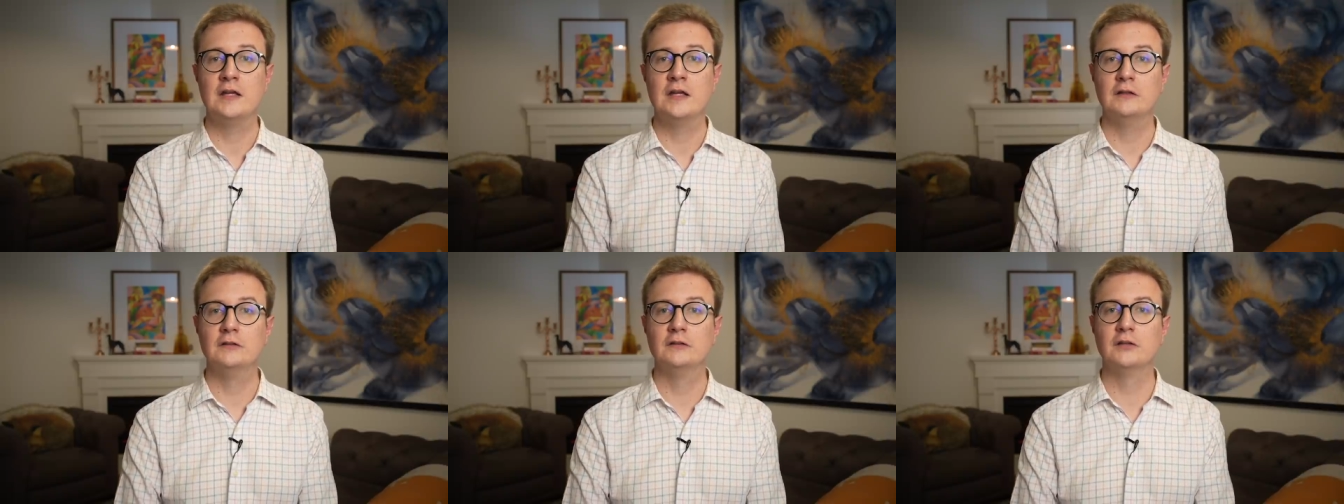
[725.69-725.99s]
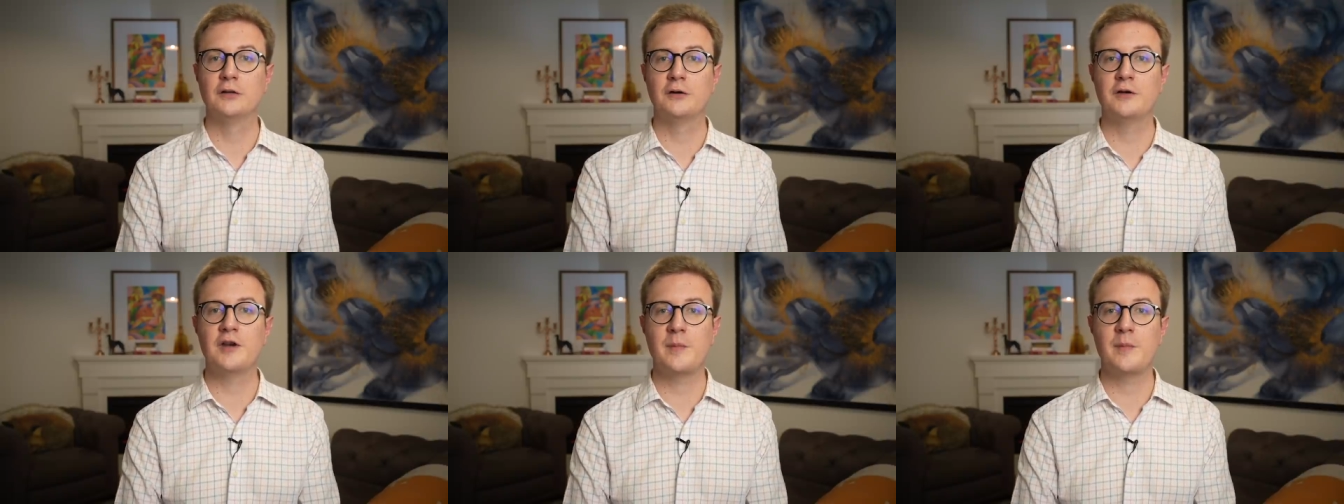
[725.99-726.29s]

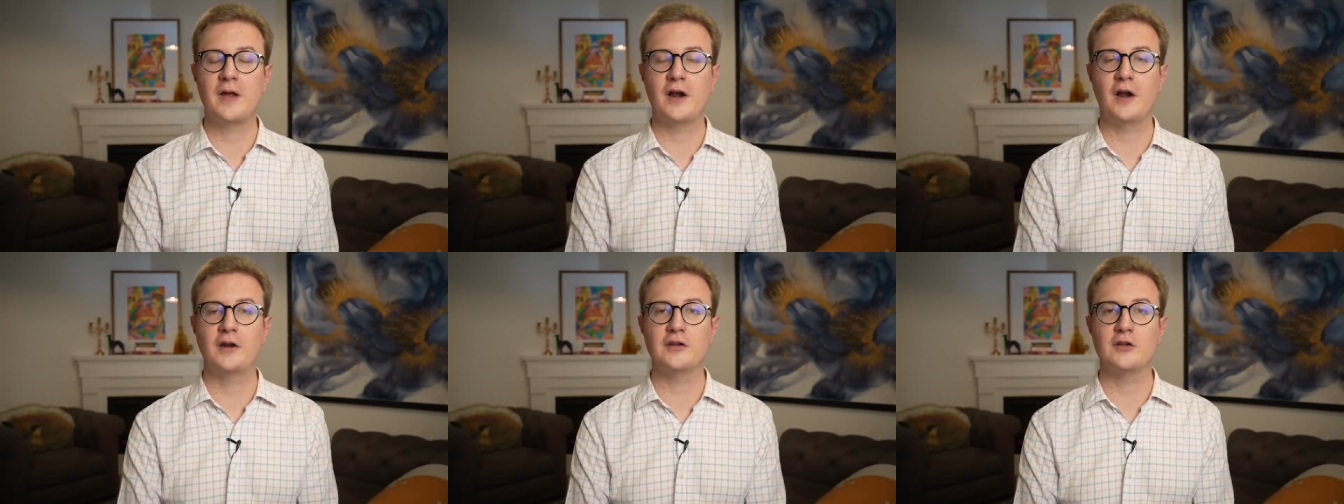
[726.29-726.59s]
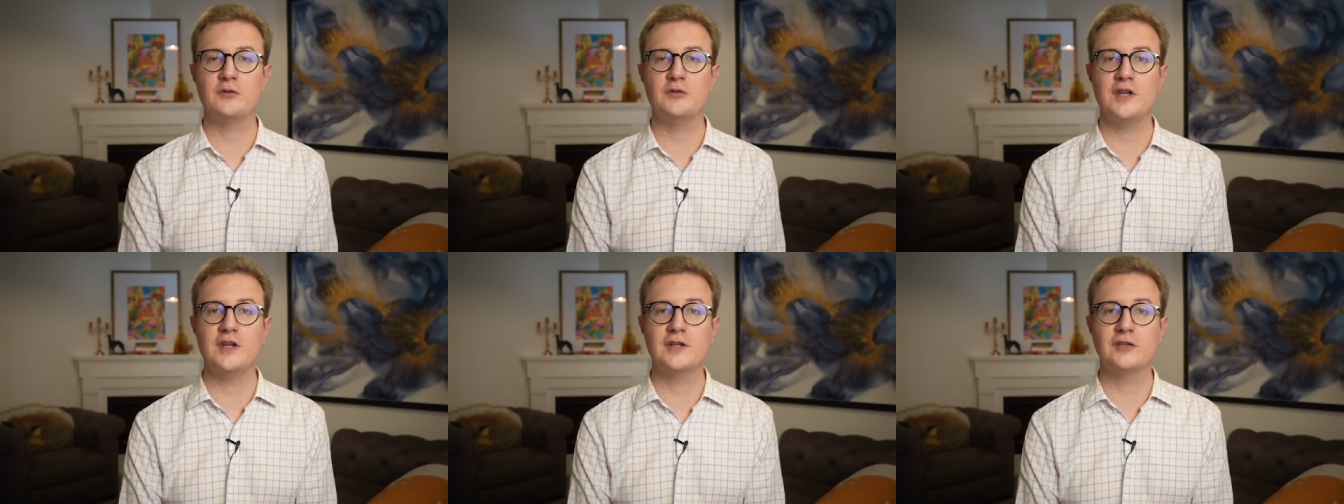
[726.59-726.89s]
Learn about our
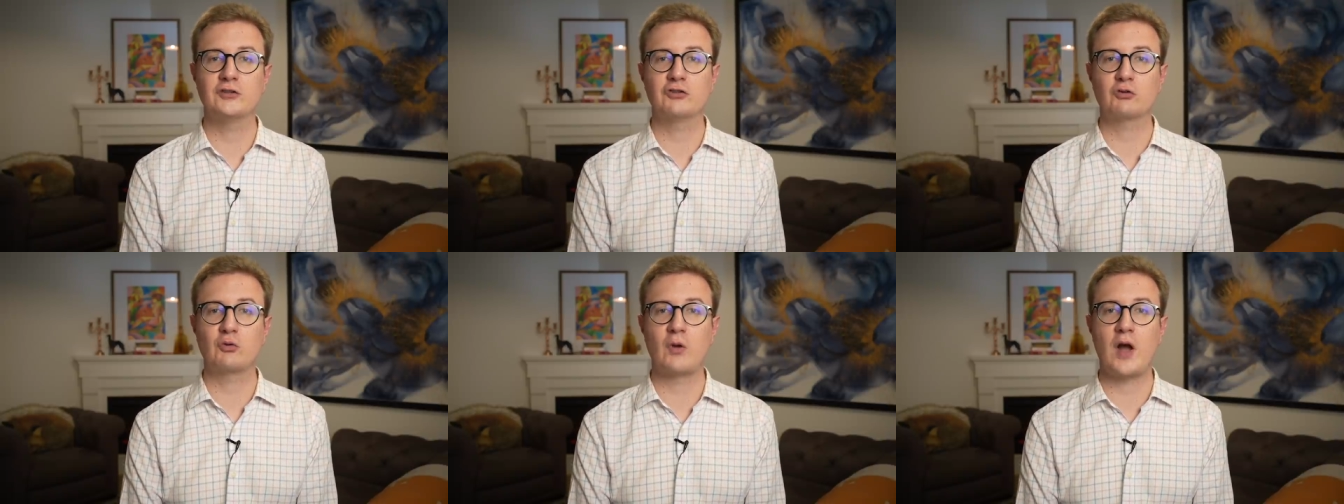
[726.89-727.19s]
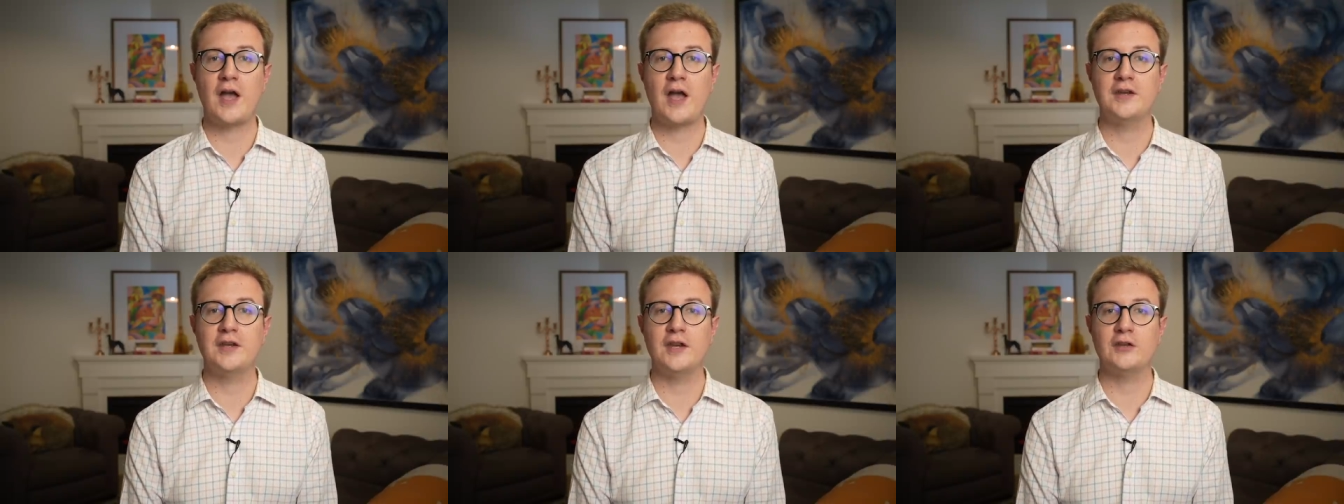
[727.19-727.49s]
unique,
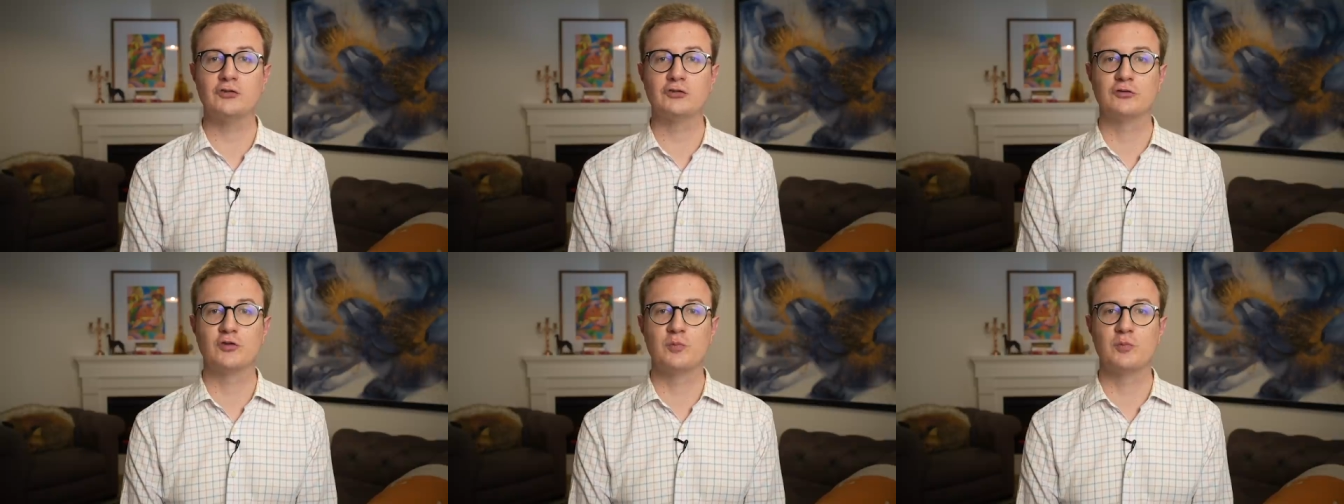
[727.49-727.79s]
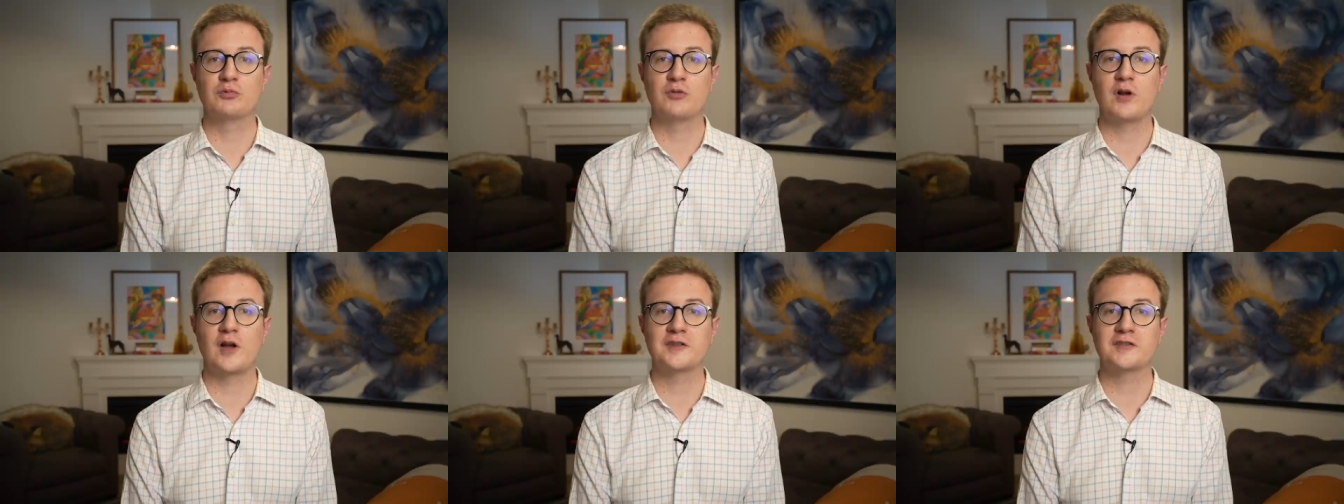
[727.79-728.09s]
tried and true
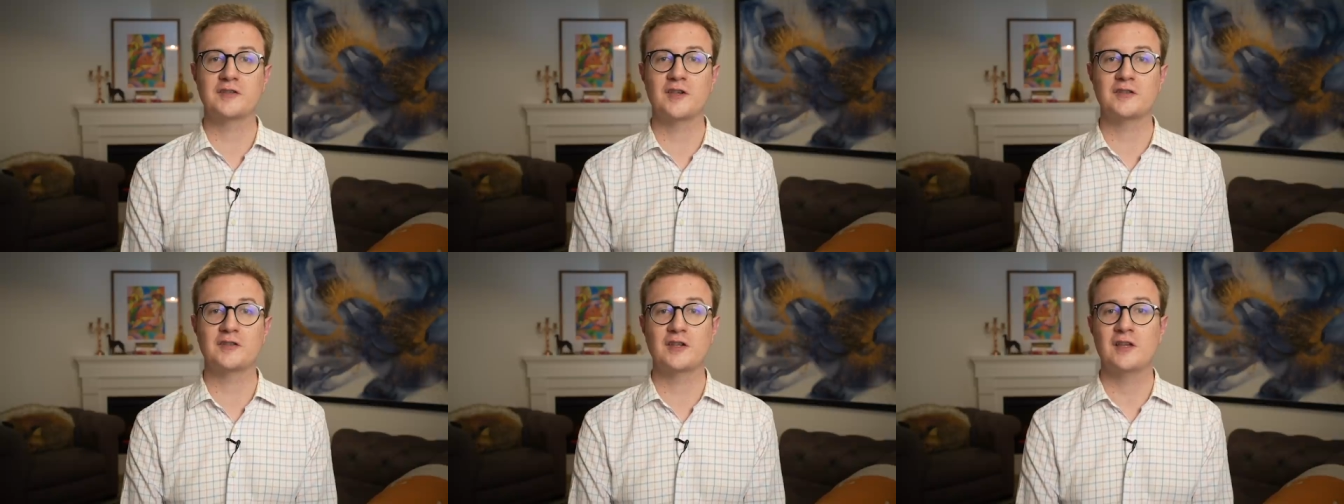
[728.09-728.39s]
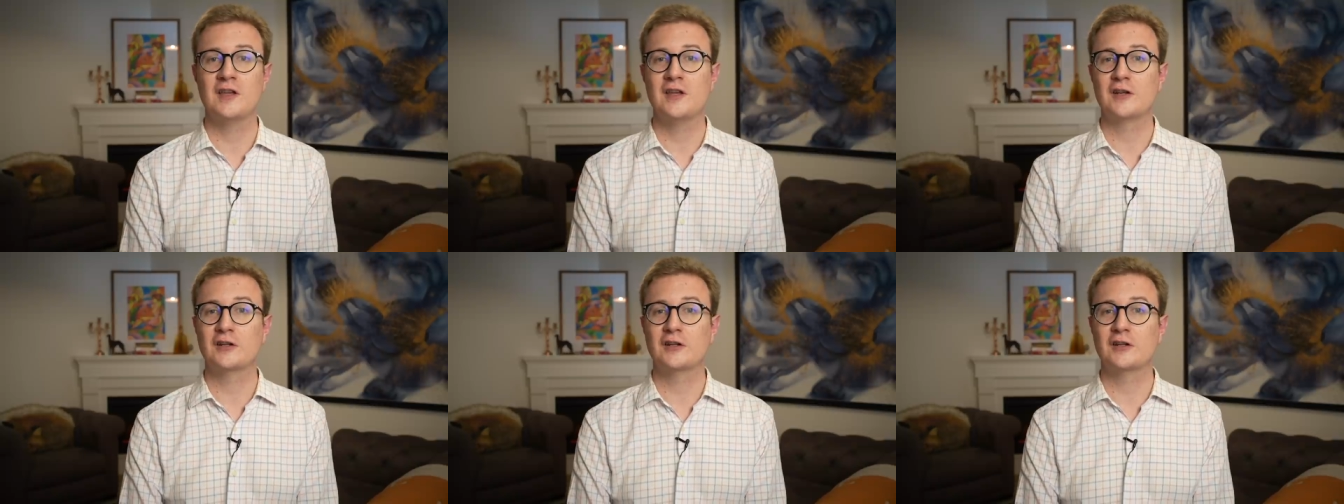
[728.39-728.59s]
process,